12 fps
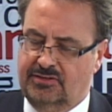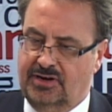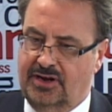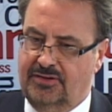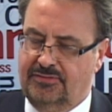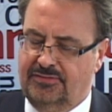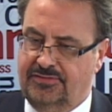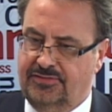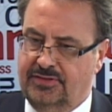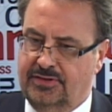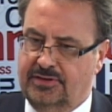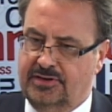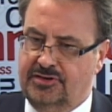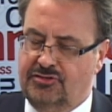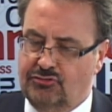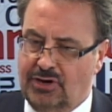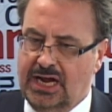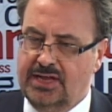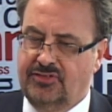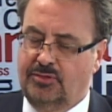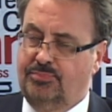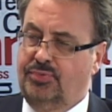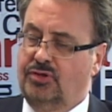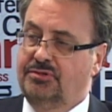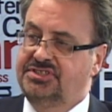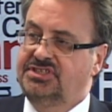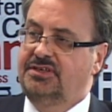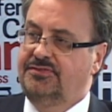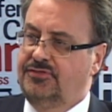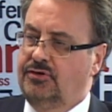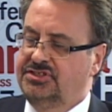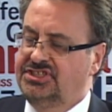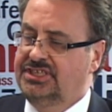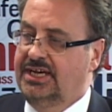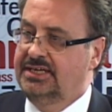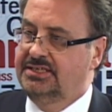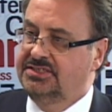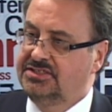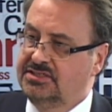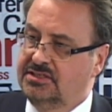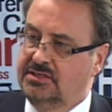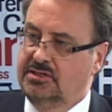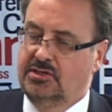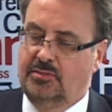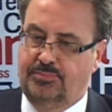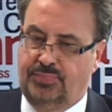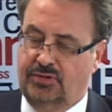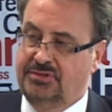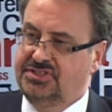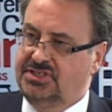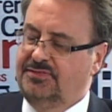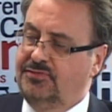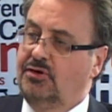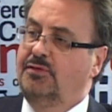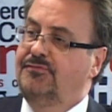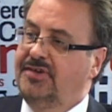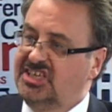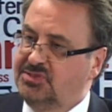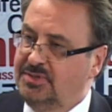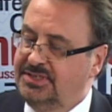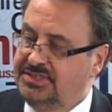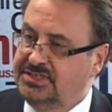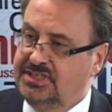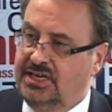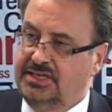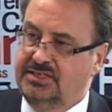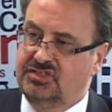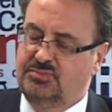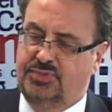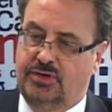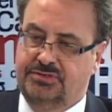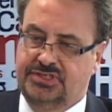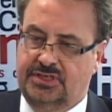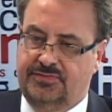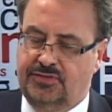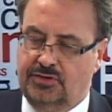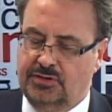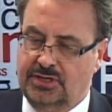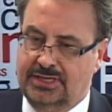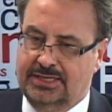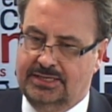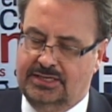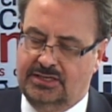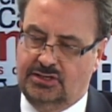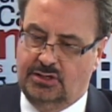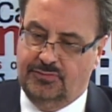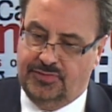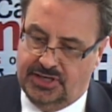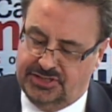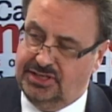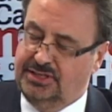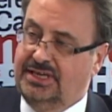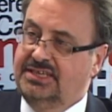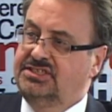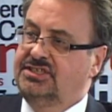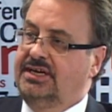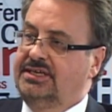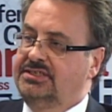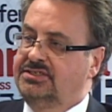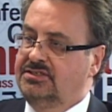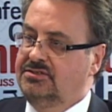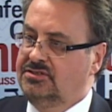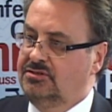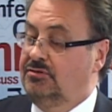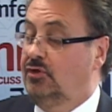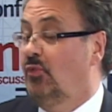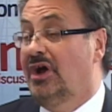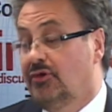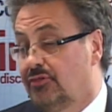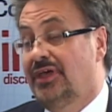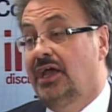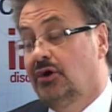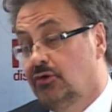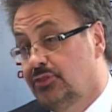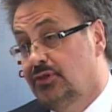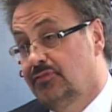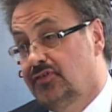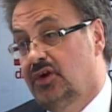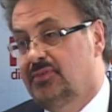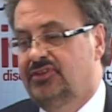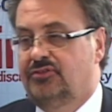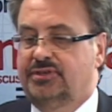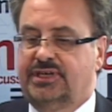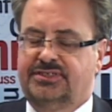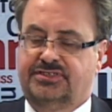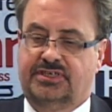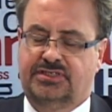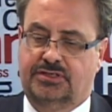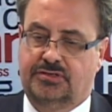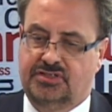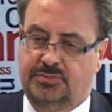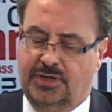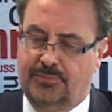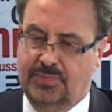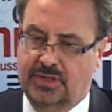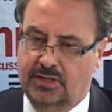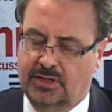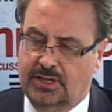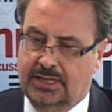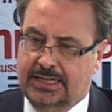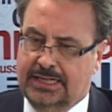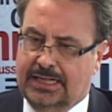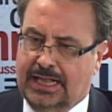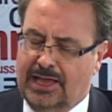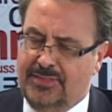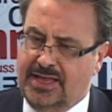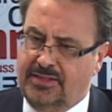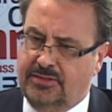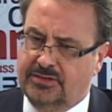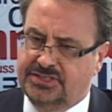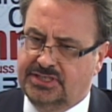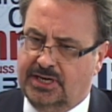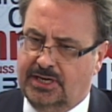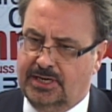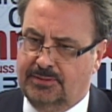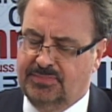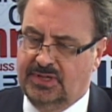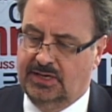around driving policy for science, policy for investment in science, policy for converting that science into the wealth, the health, the environmental gains that I talked about. And then there's a